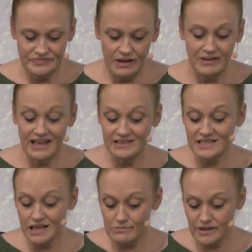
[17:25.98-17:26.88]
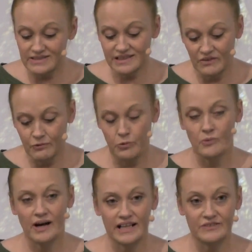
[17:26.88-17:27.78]
I began to numb myself with
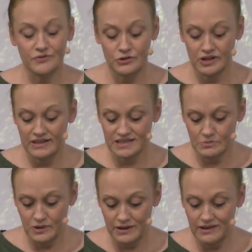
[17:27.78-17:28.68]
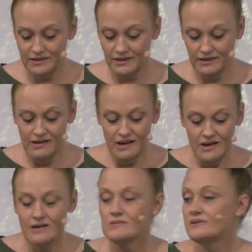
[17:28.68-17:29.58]
wine a few nights a week,
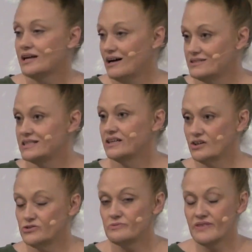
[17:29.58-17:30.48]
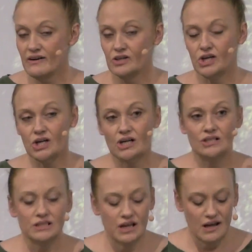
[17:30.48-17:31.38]
but as it goes with
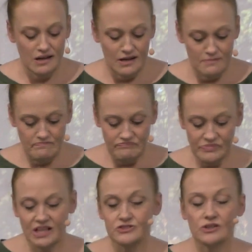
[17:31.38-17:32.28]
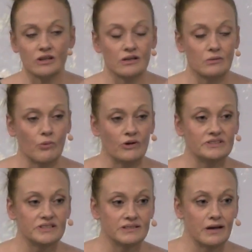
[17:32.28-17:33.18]
alcohol, it took a little more
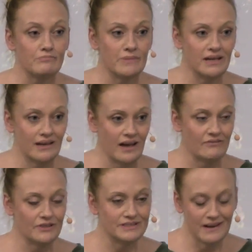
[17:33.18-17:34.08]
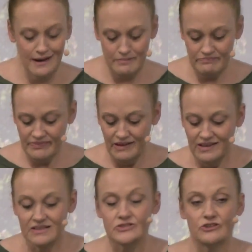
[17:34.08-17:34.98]
to numb me every time.
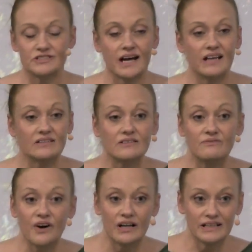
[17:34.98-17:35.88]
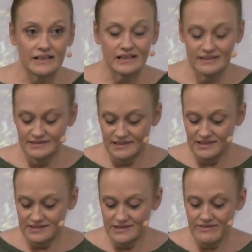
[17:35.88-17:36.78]
Started to add a little vodka
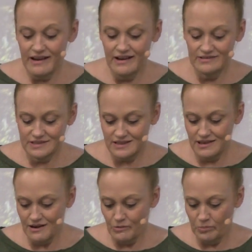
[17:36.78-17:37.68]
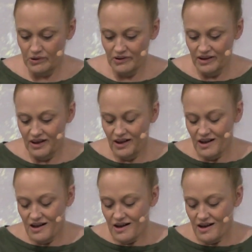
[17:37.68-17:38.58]
into that to help.
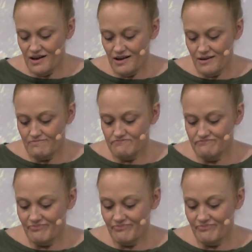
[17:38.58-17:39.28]
And